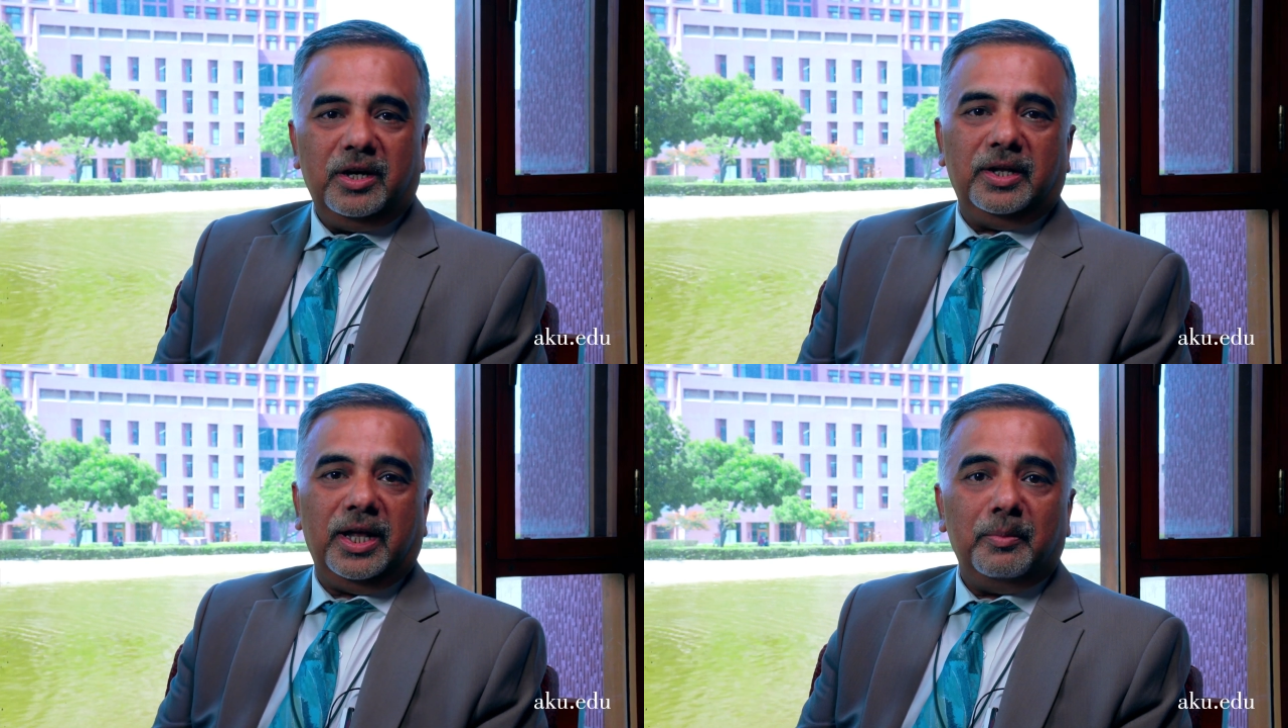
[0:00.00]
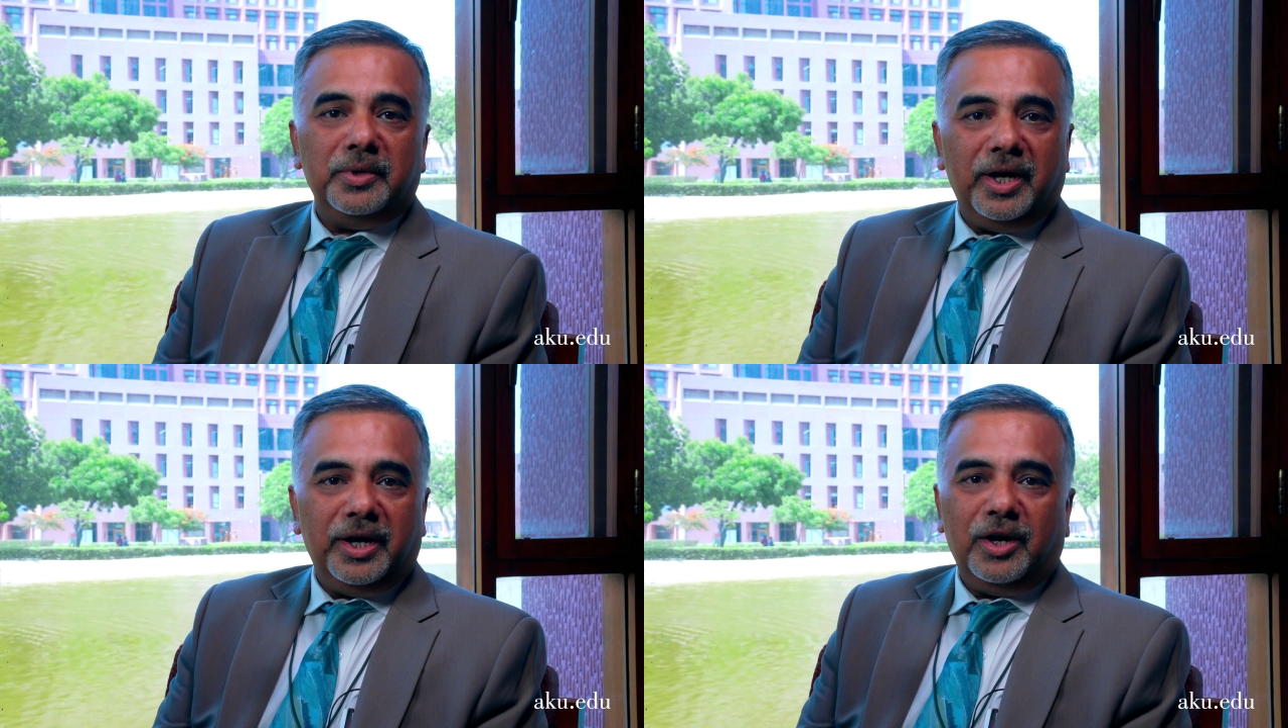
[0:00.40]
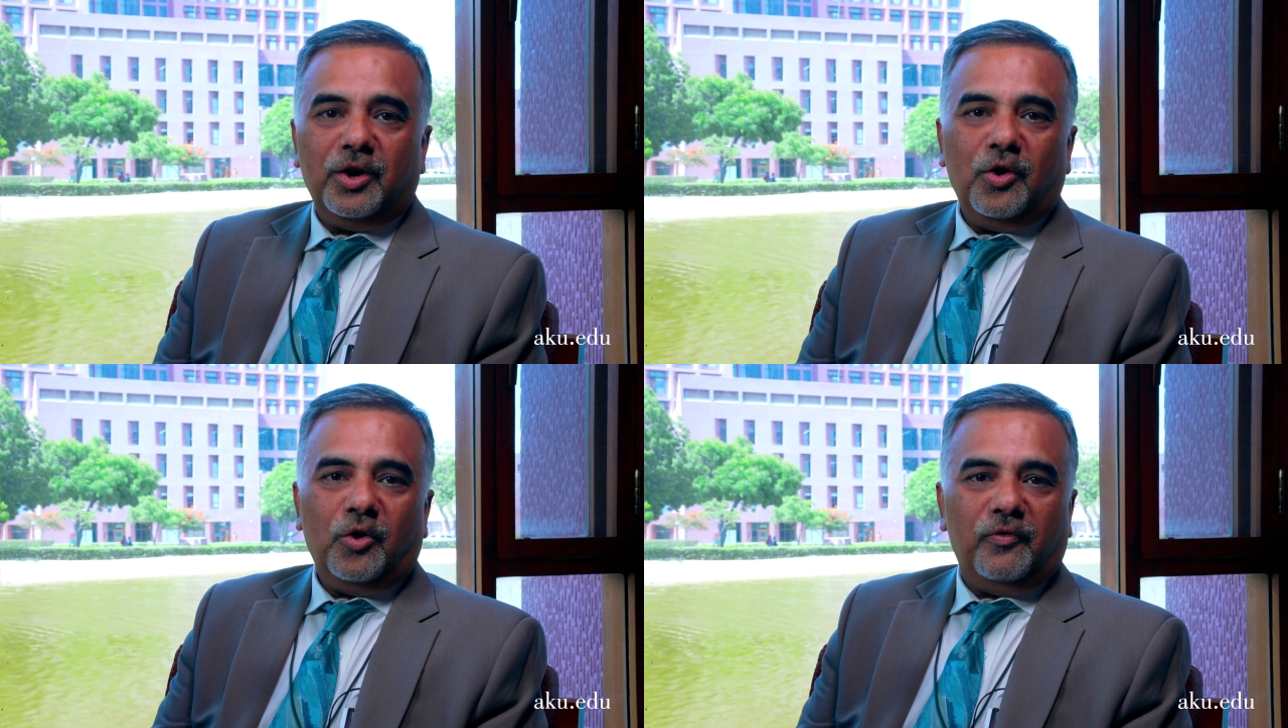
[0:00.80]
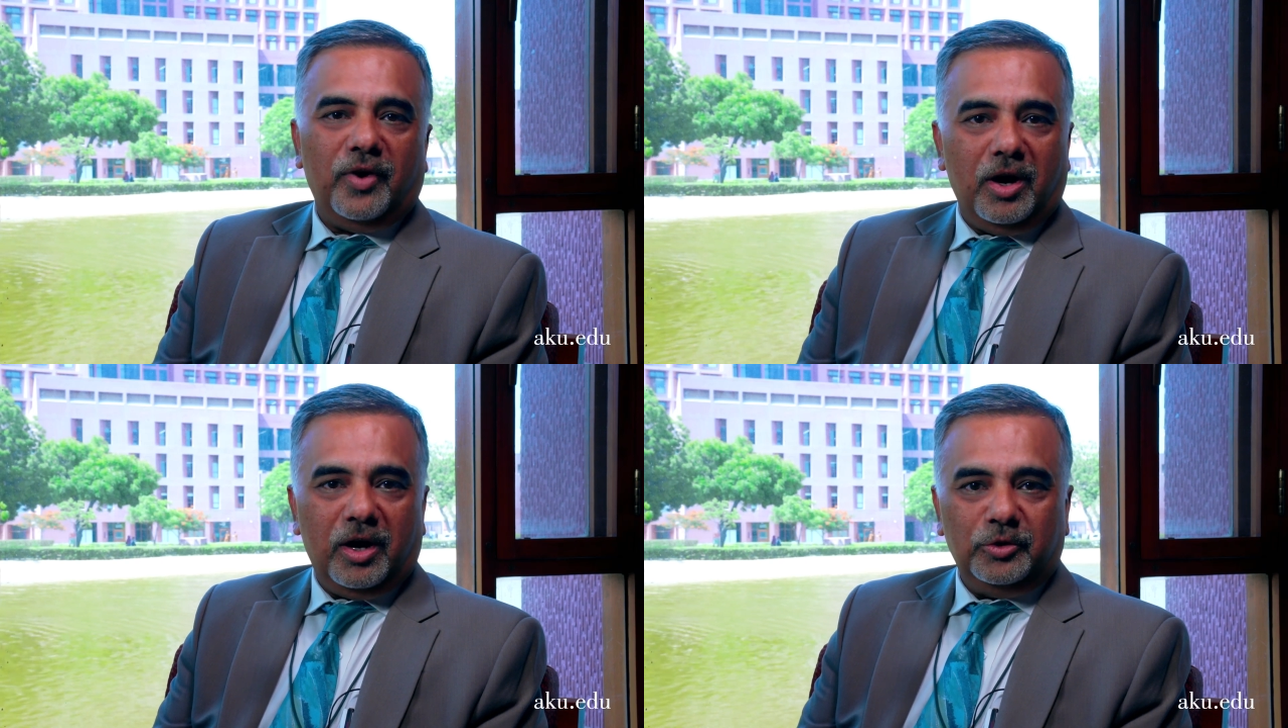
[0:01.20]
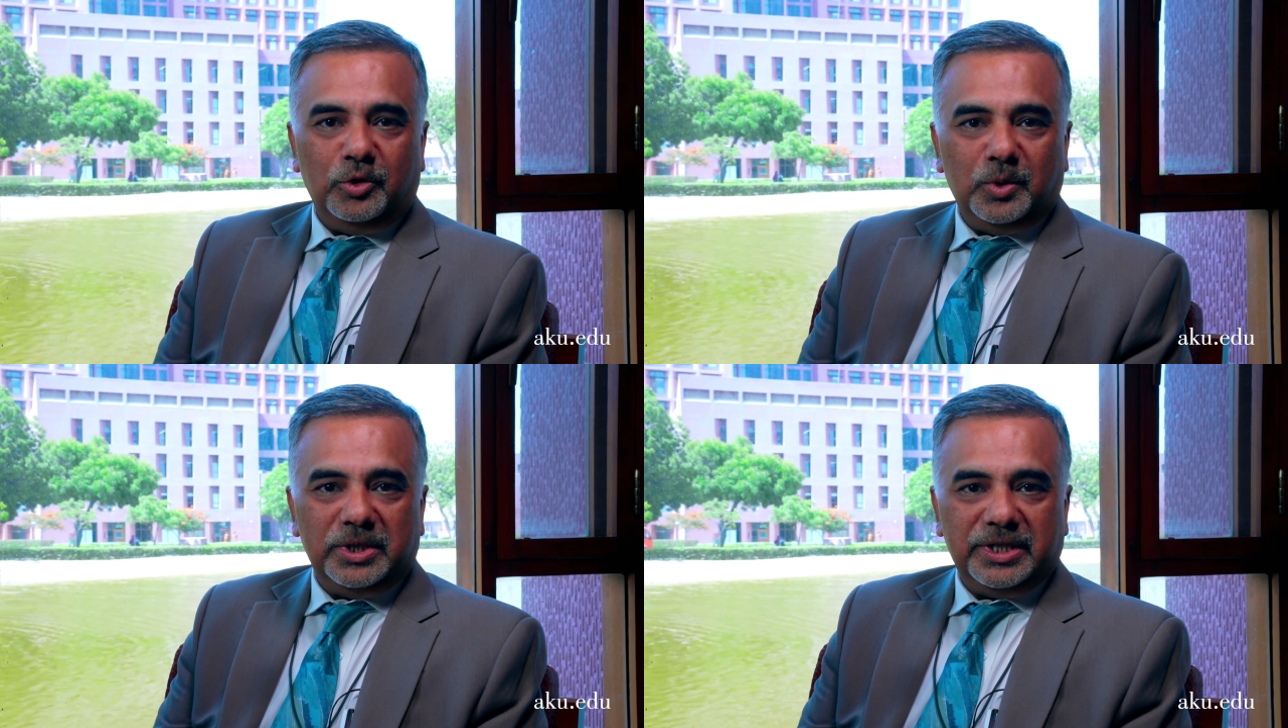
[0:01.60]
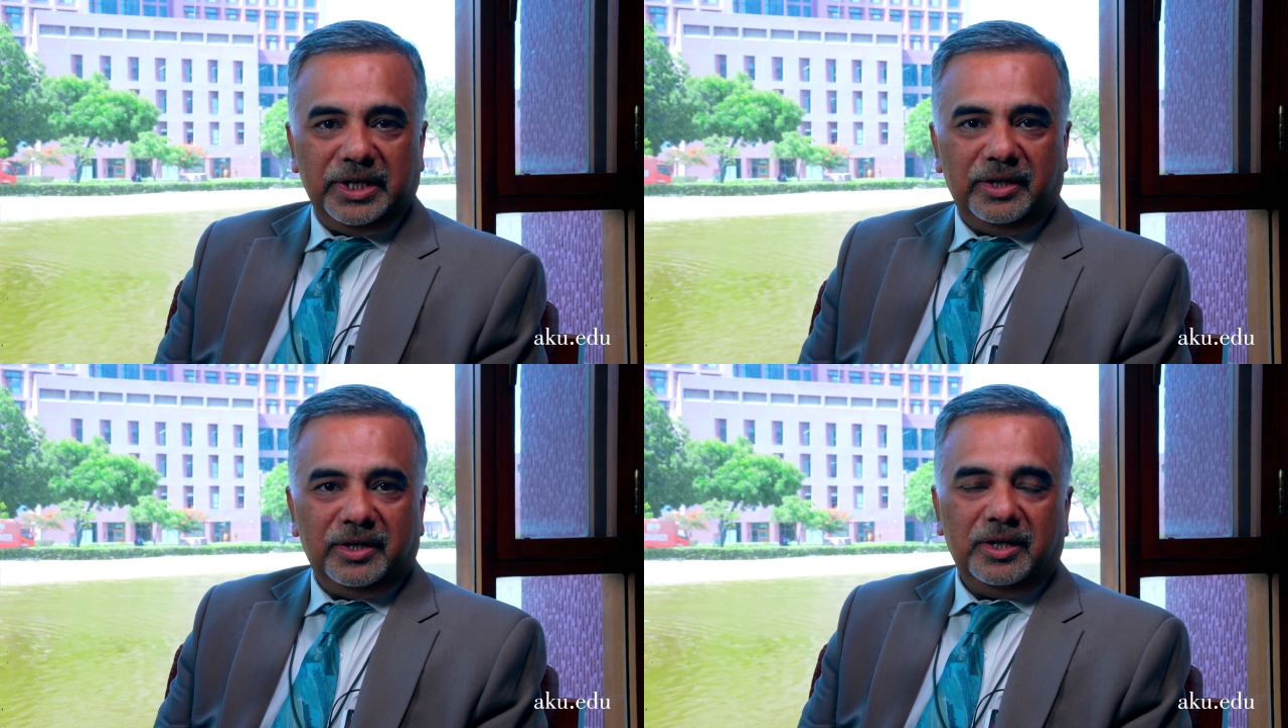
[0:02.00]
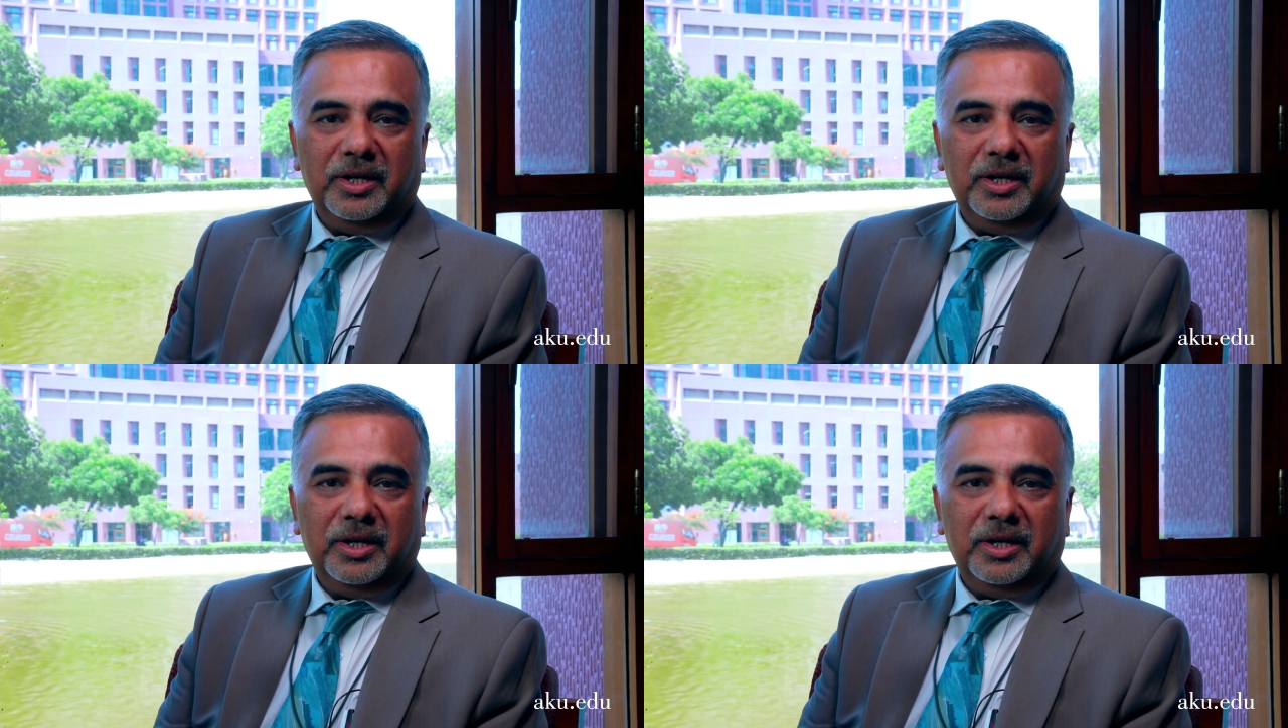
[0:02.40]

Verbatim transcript: an alumni of Aga Khan University,